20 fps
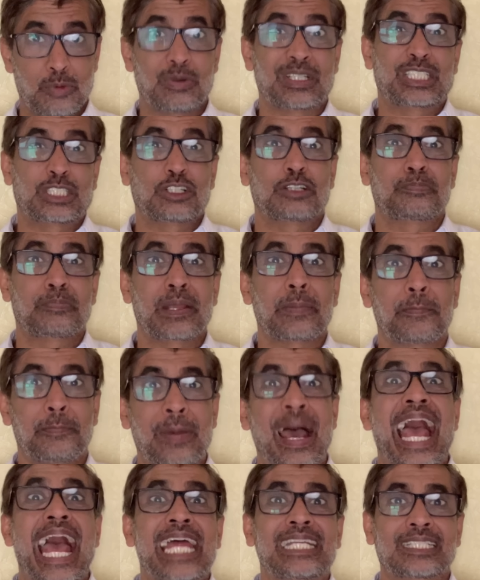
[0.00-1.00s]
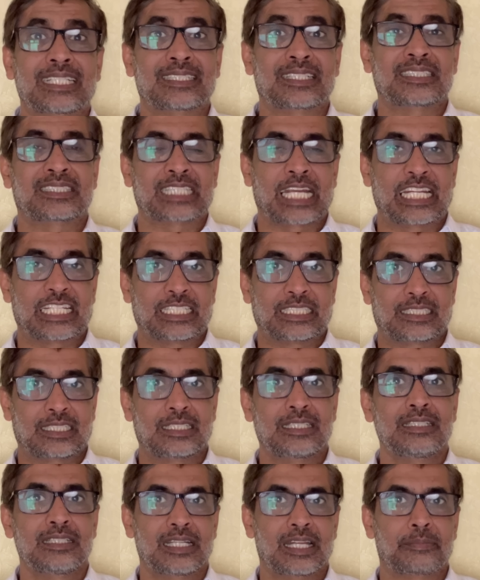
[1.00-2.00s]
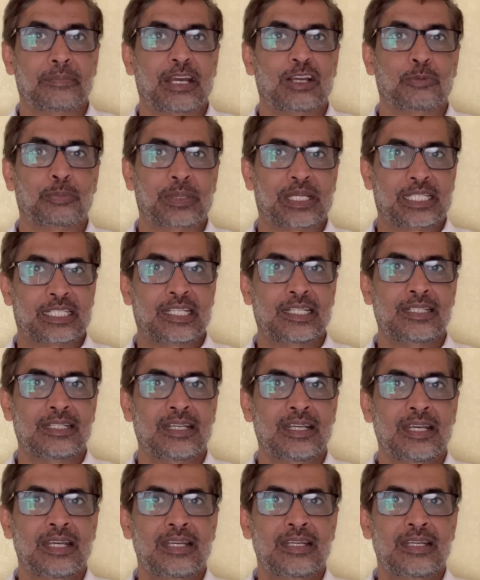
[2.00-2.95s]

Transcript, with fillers: which should be banned as a charity, in my opinion,